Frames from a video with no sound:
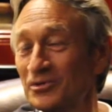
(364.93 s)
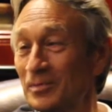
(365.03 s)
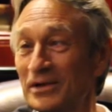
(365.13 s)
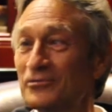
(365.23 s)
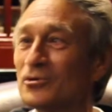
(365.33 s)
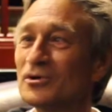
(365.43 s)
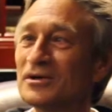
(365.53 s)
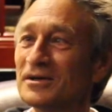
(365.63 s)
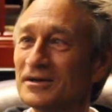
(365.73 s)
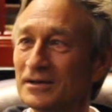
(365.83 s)
need to play for.
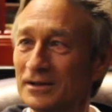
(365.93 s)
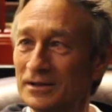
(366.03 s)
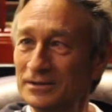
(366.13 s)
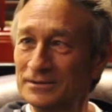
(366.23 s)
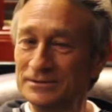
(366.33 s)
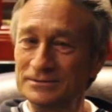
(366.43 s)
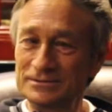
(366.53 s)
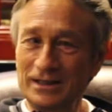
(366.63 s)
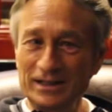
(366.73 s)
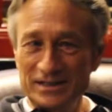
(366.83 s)
Um,
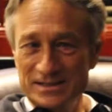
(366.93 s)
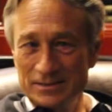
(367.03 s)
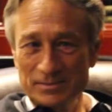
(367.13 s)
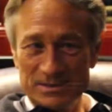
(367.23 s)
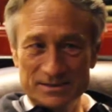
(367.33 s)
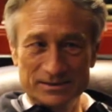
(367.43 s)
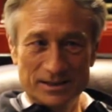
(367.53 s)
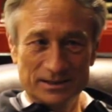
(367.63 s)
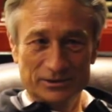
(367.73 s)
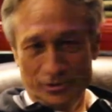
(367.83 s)
I can set my
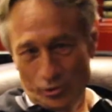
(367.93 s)
target.